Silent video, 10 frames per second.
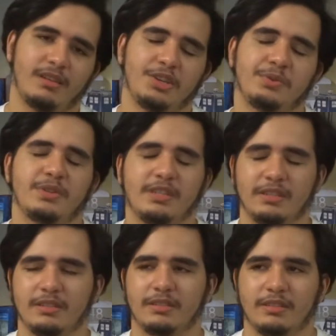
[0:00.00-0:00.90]
it was
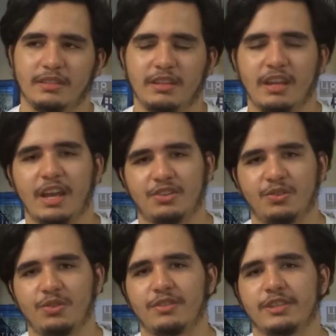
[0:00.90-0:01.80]
a
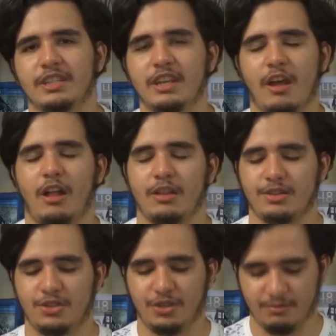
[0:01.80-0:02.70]
National University
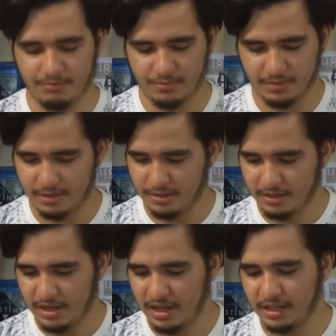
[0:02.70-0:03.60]
College
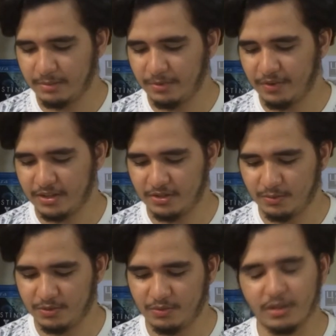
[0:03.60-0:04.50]
and like the professor
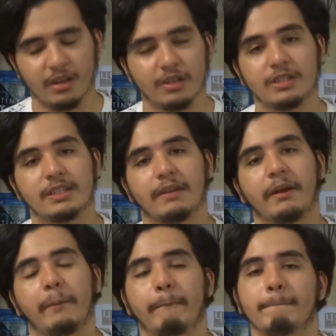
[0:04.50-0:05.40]
was really
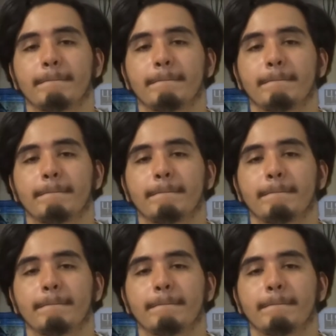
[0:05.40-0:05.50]
understanding.